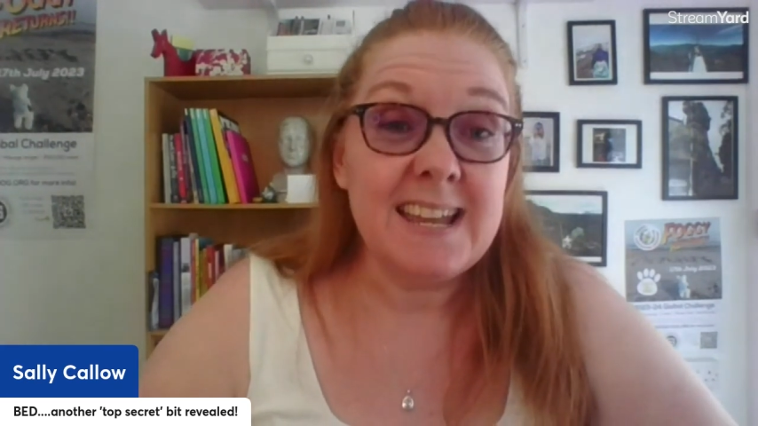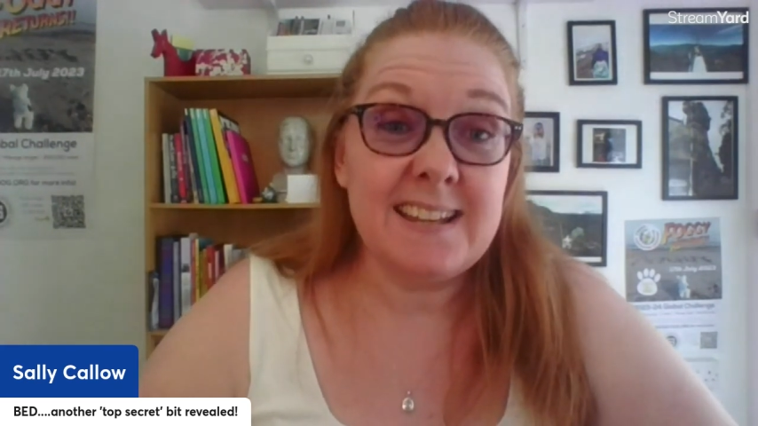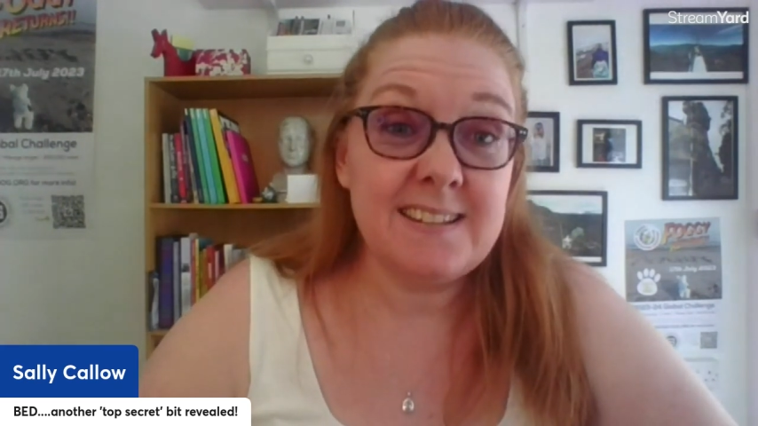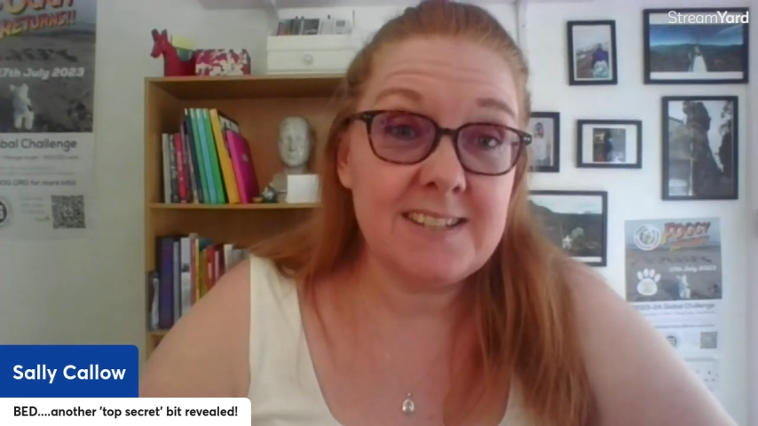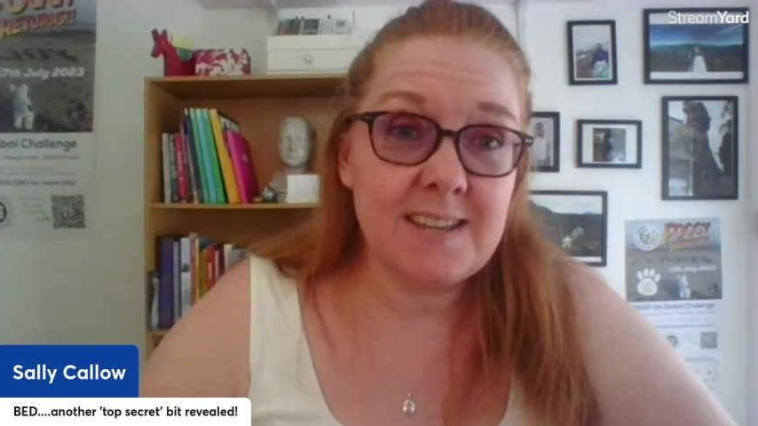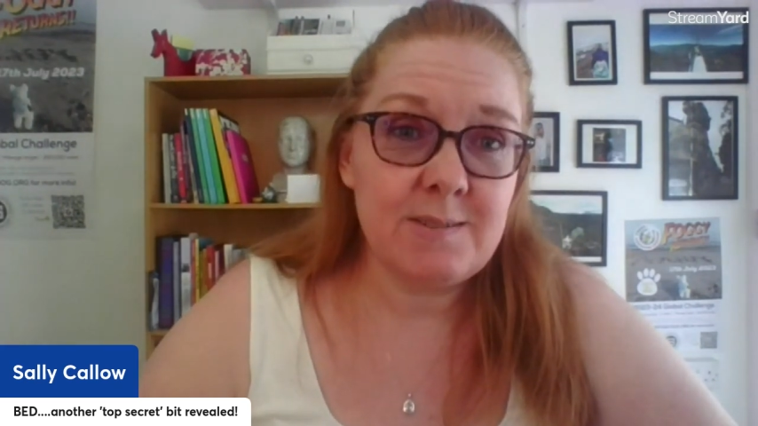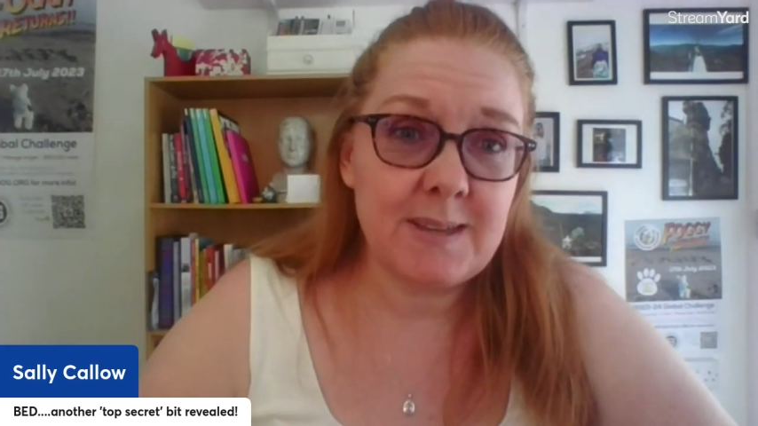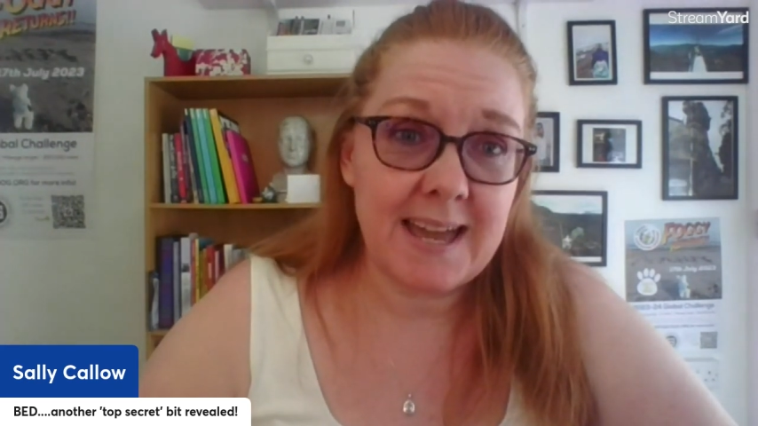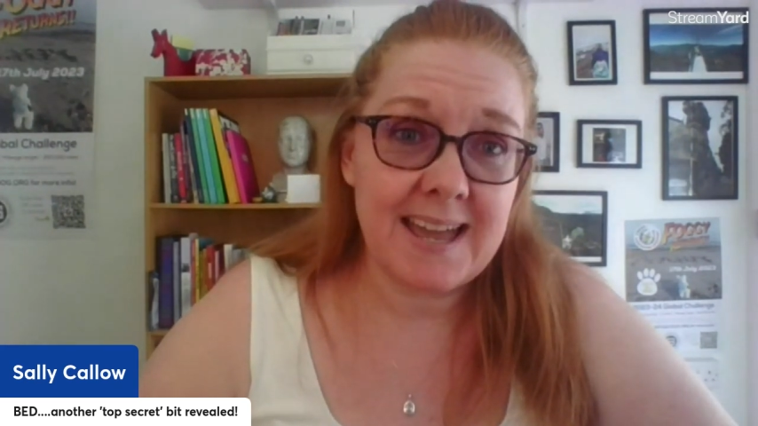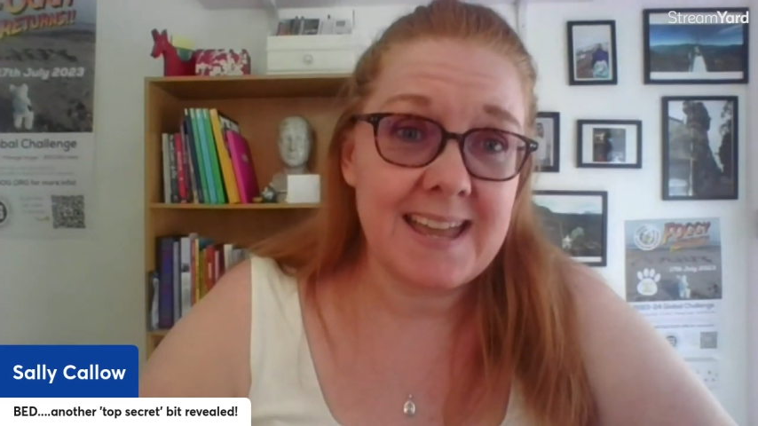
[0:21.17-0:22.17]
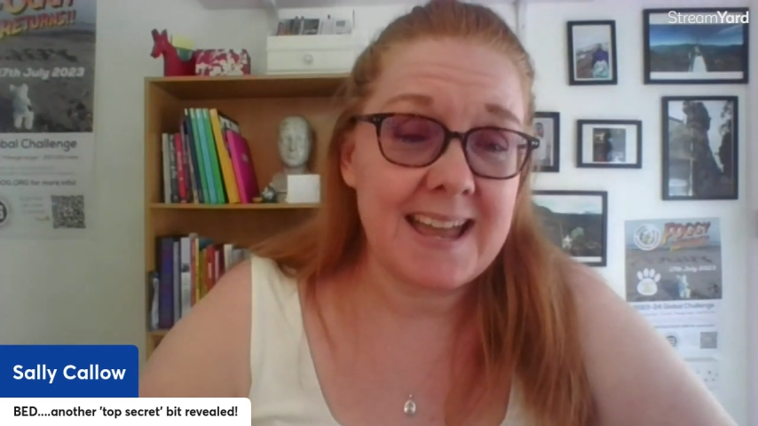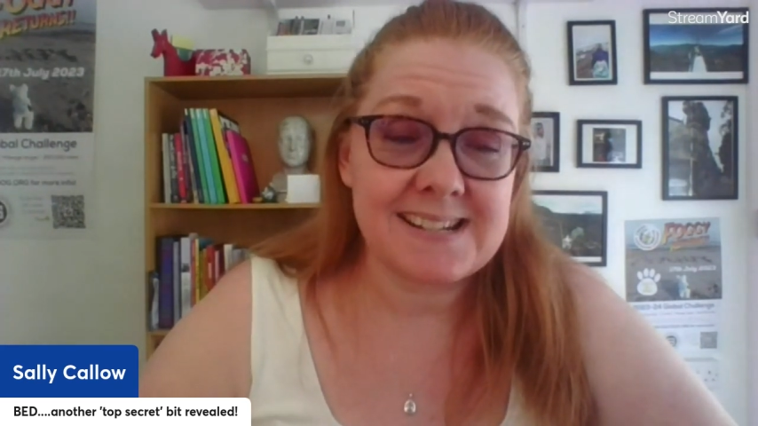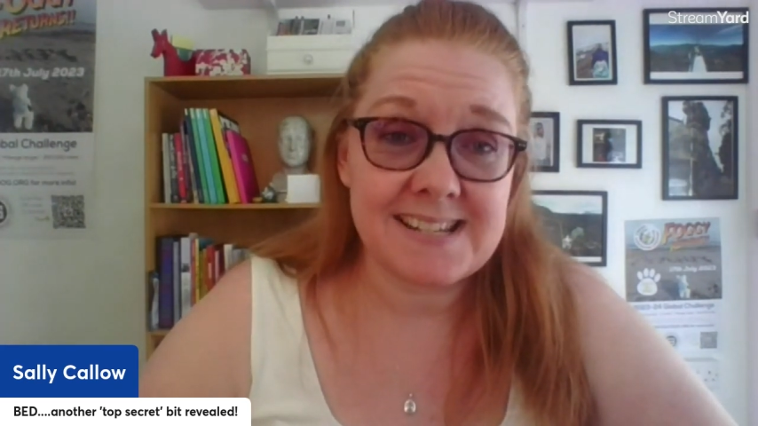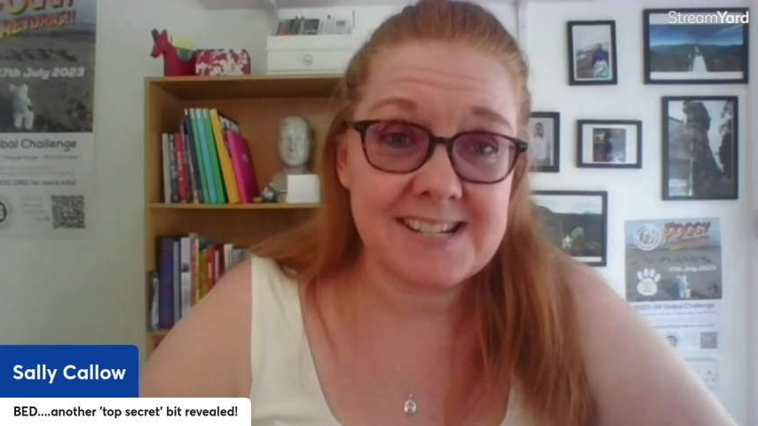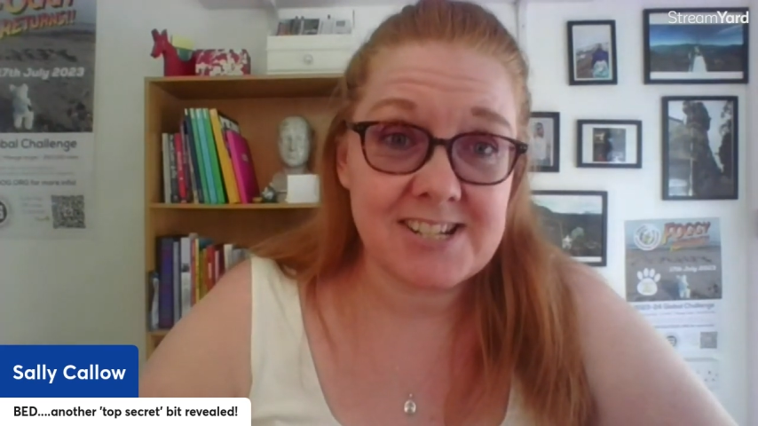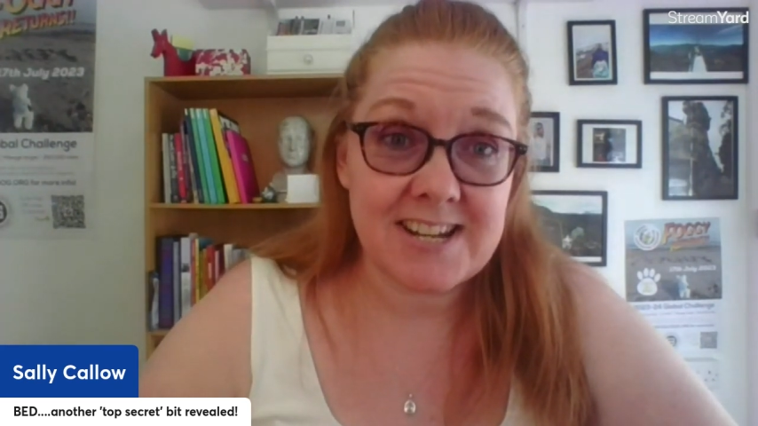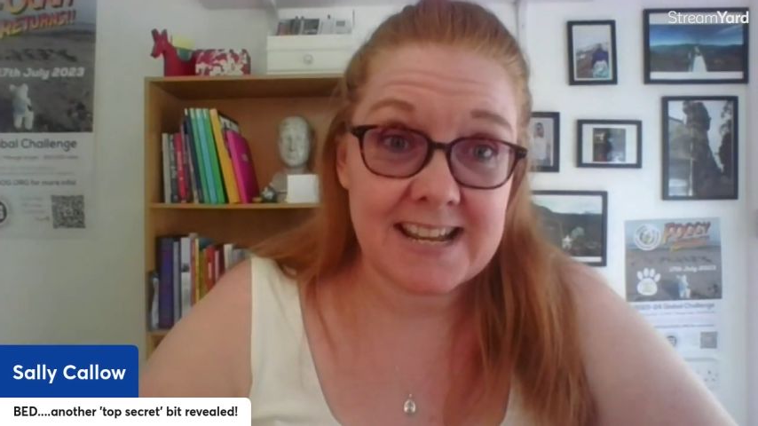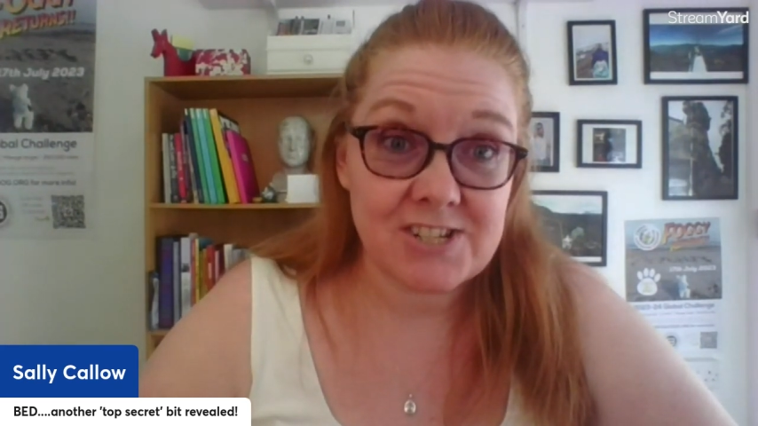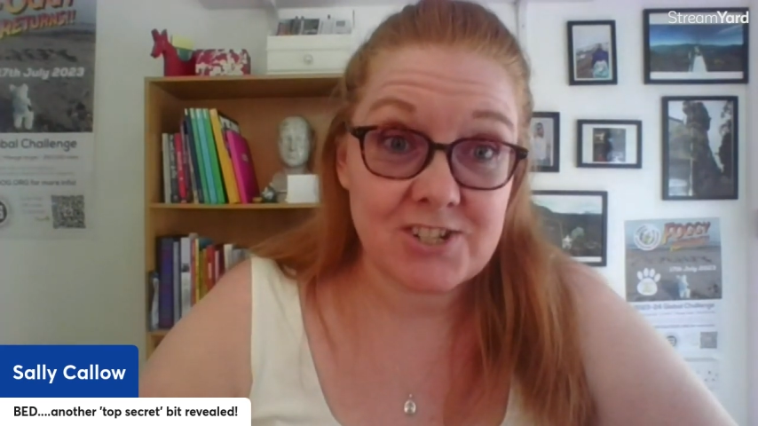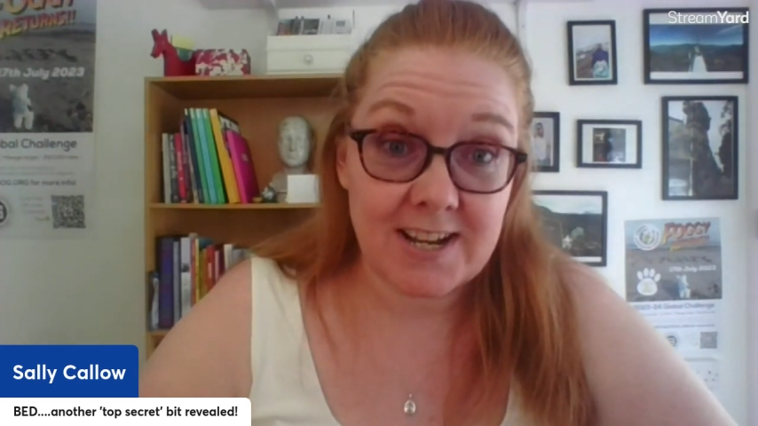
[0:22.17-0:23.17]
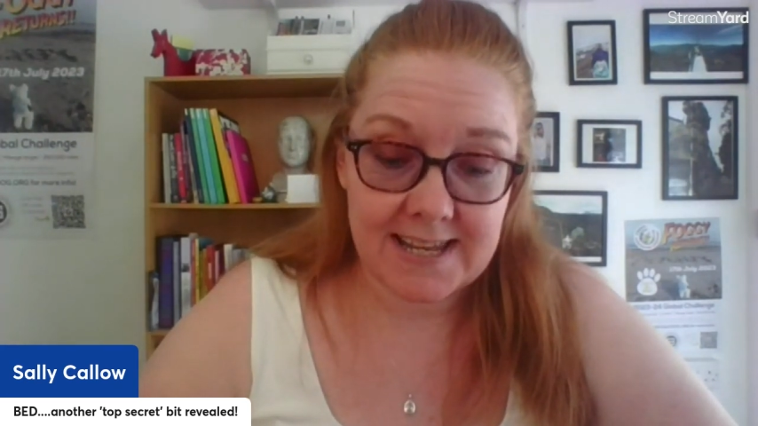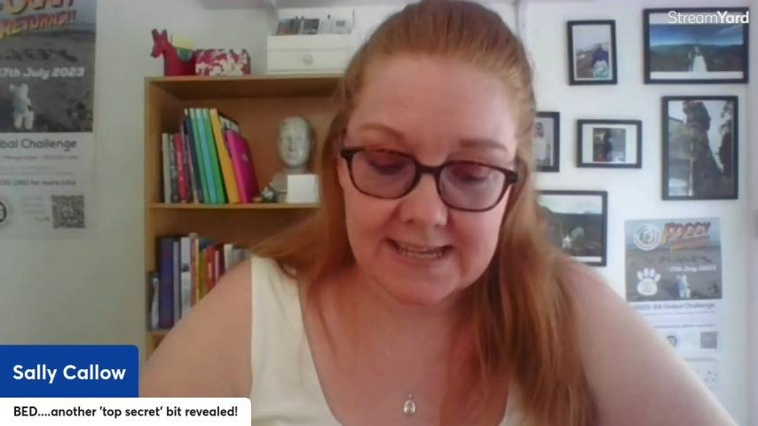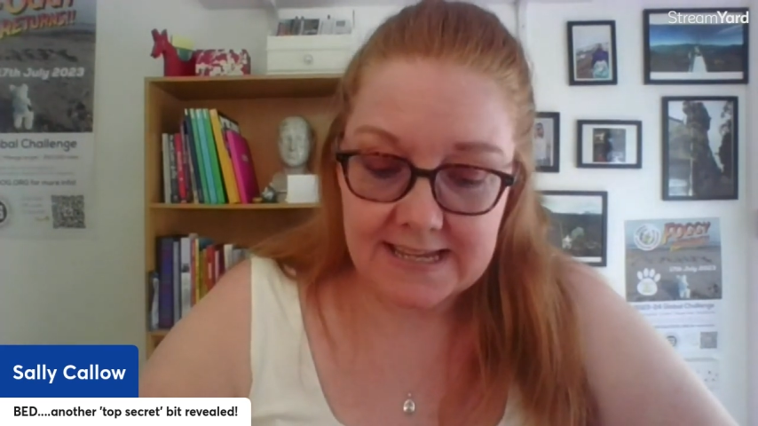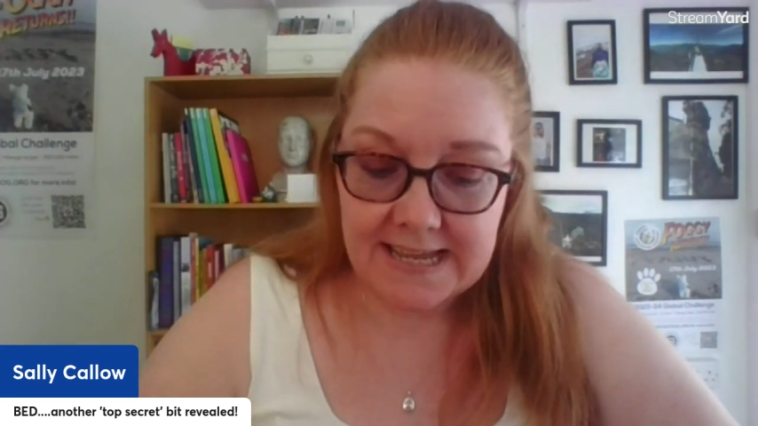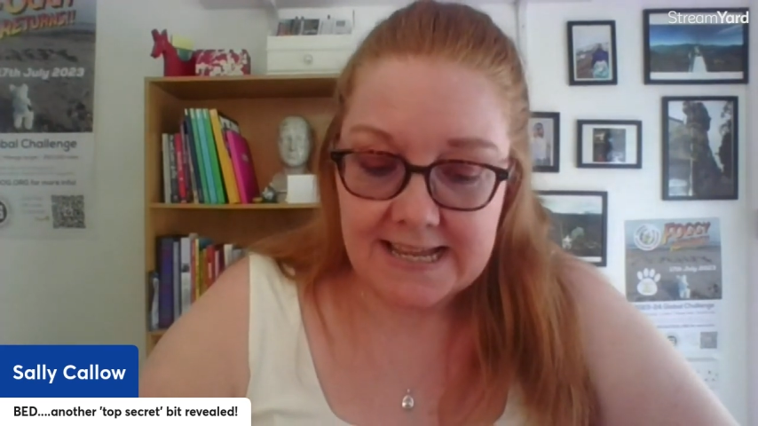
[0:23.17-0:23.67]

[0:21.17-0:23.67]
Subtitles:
in the UK and internationally.